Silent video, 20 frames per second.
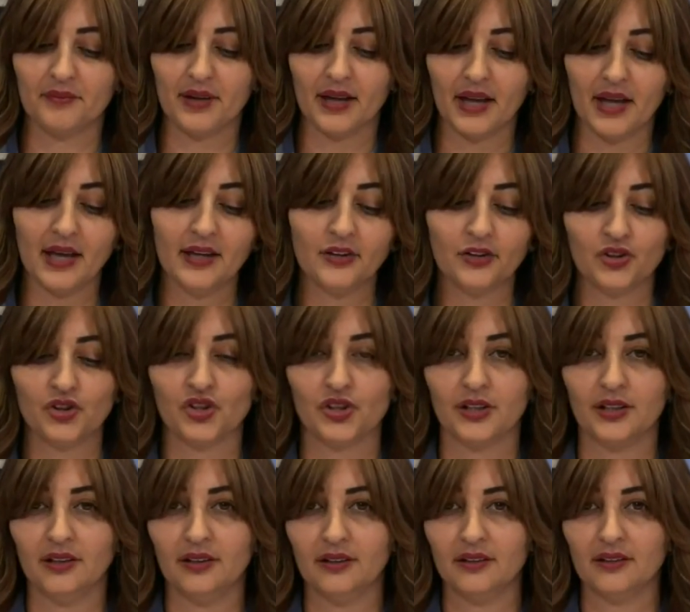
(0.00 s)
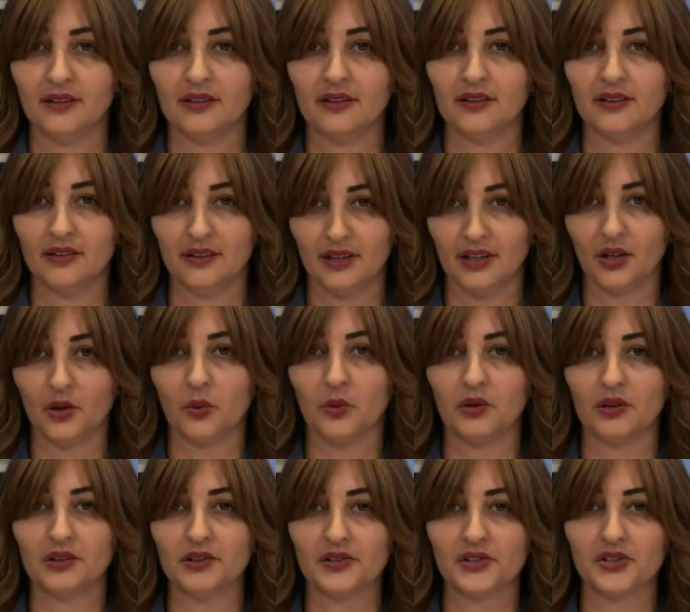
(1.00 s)
energy
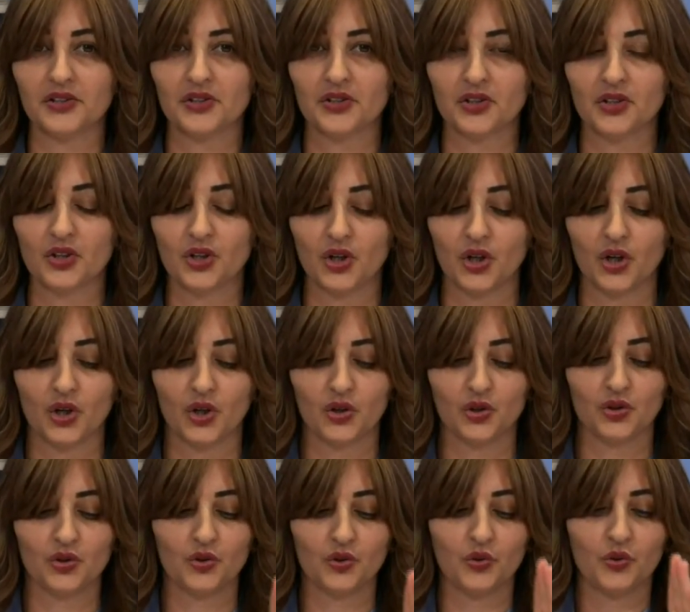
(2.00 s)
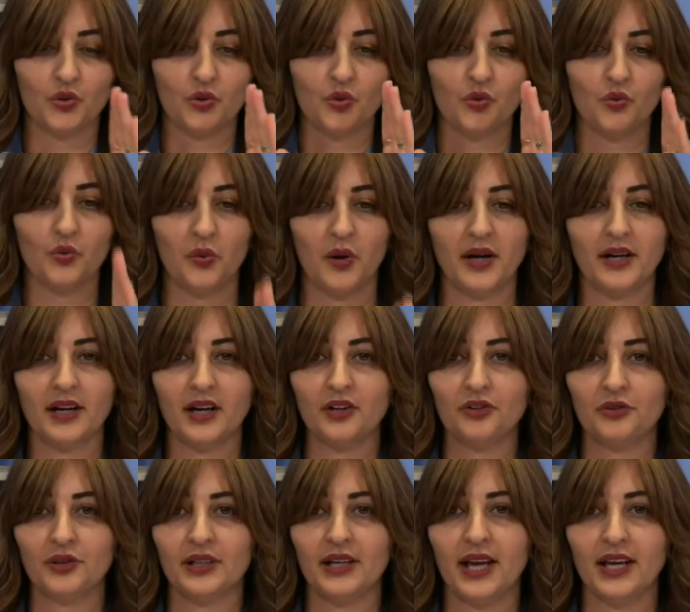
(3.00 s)
equals to
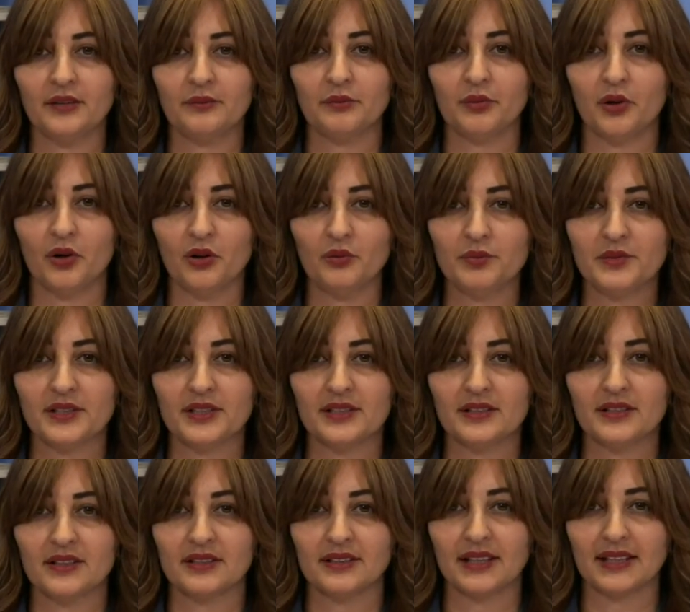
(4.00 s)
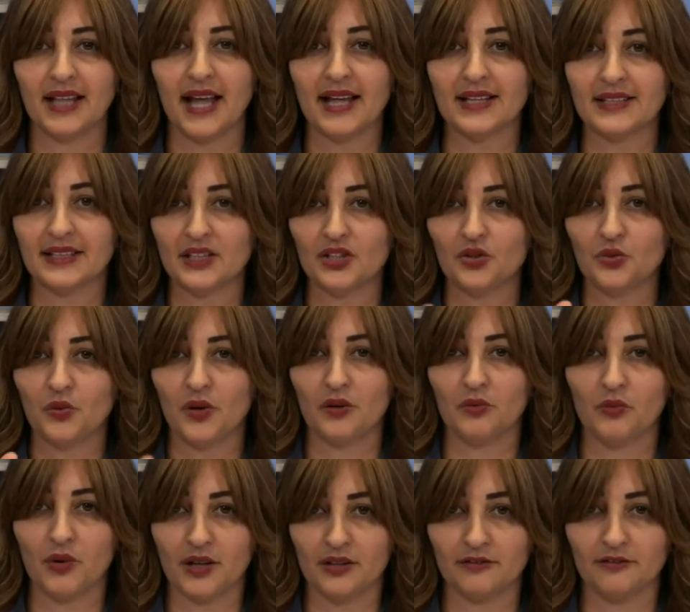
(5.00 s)
100 light bulbs that has each one
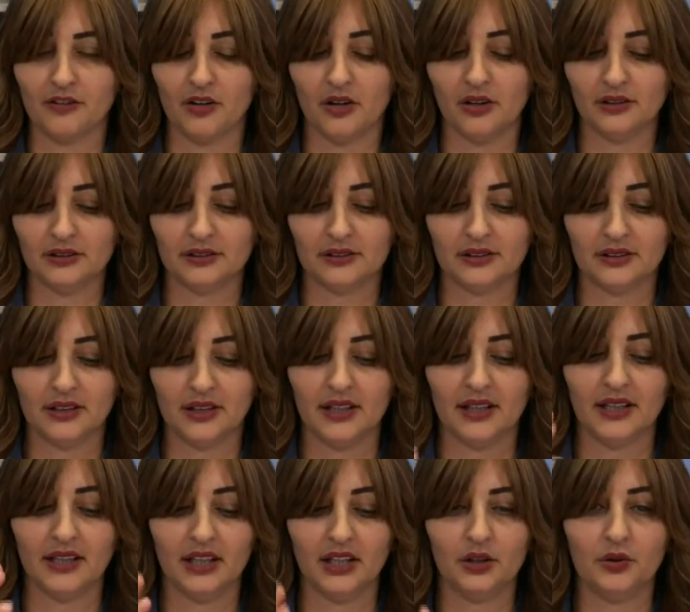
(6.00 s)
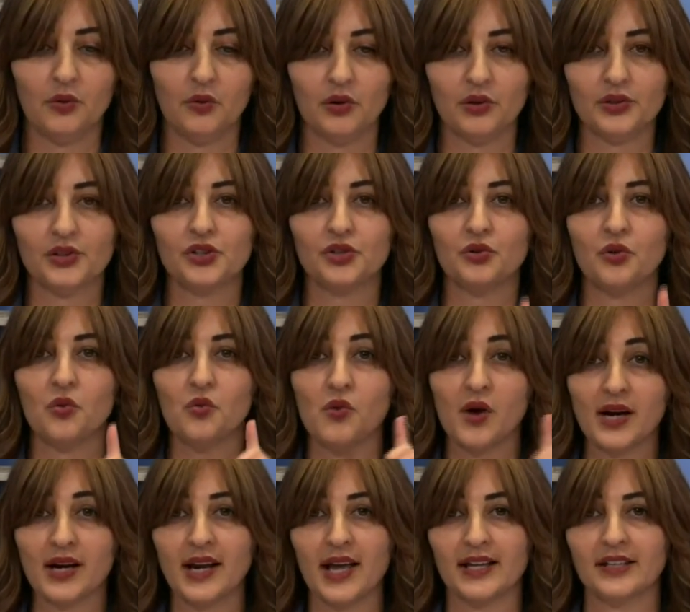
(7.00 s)
1 volt equals to
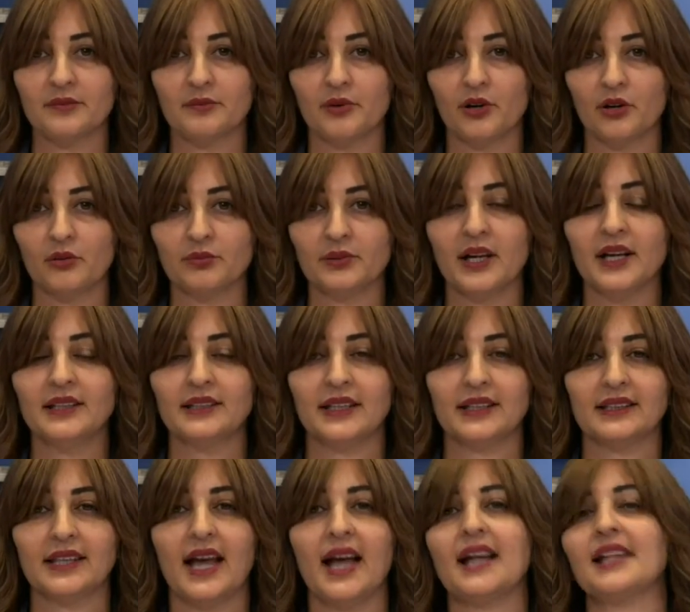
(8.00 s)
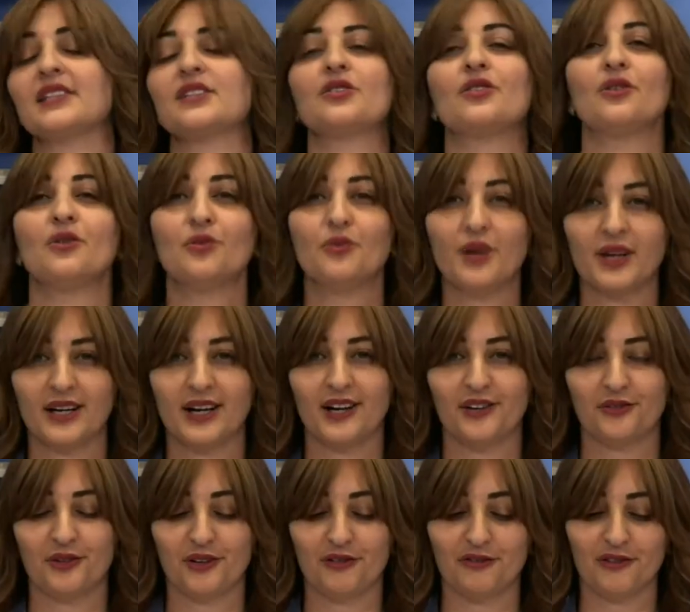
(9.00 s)
1 light bulb that has
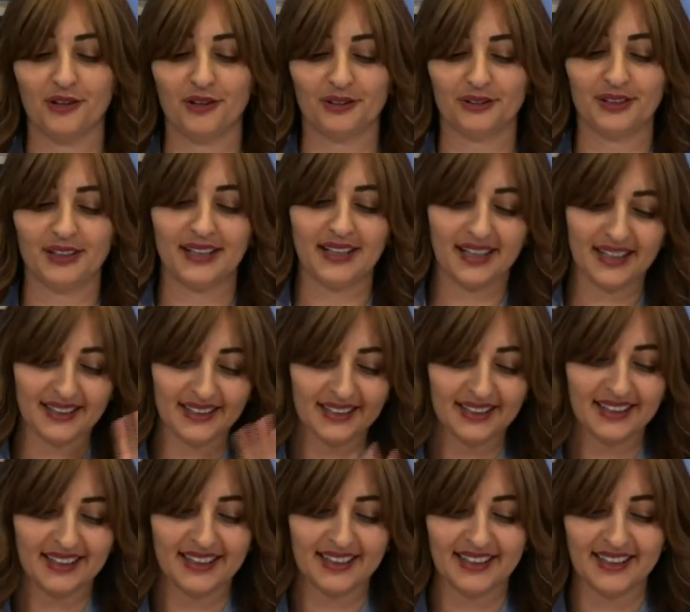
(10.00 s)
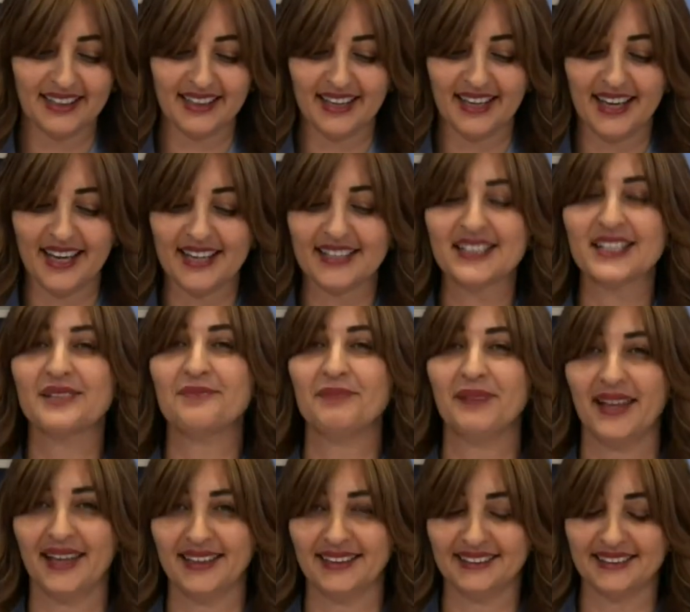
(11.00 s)
100 volt. And I'll
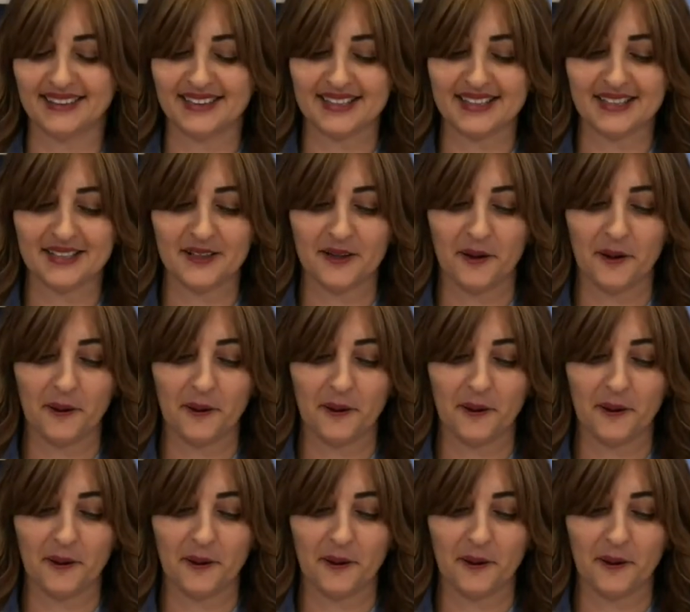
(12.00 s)
explain this.